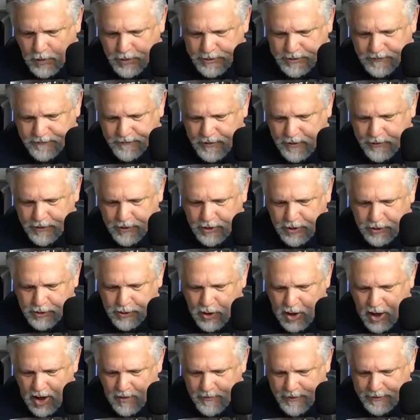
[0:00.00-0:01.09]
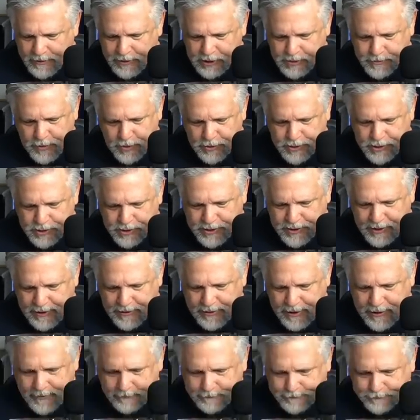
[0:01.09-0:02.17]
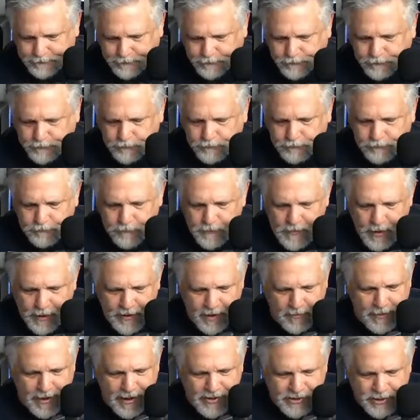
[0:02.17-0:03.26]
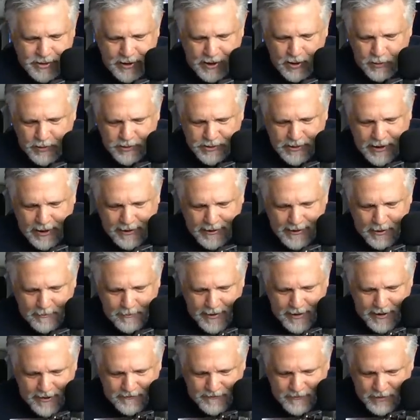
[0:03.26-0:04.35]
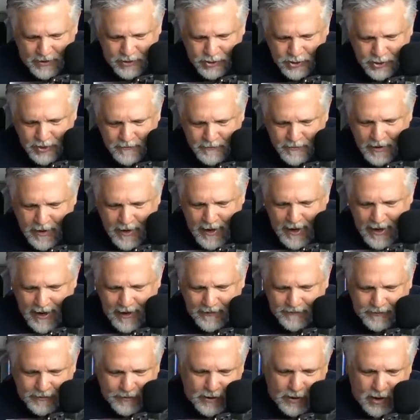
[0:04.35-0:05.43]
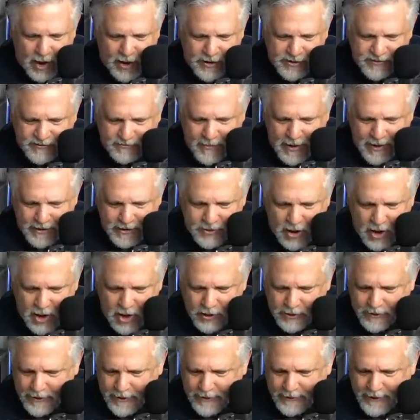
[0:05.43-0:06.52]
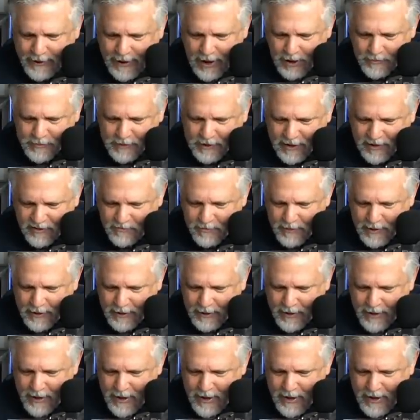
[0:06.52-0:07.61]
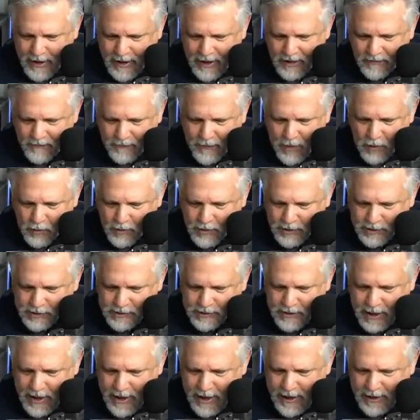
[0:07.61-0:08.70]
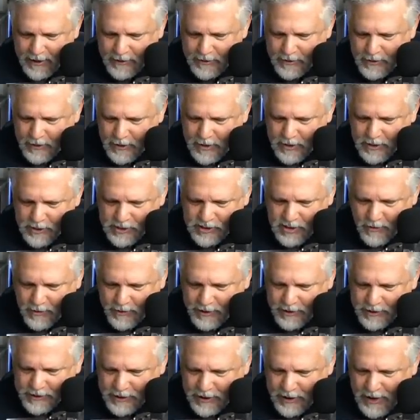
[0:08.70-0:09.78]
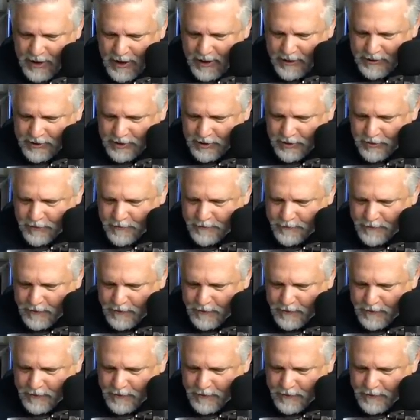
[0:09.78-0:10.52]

very good comment. This person said that the best thing was getting a betta fish after the loss of my dog. It helped give me a focus and someone to say hi to.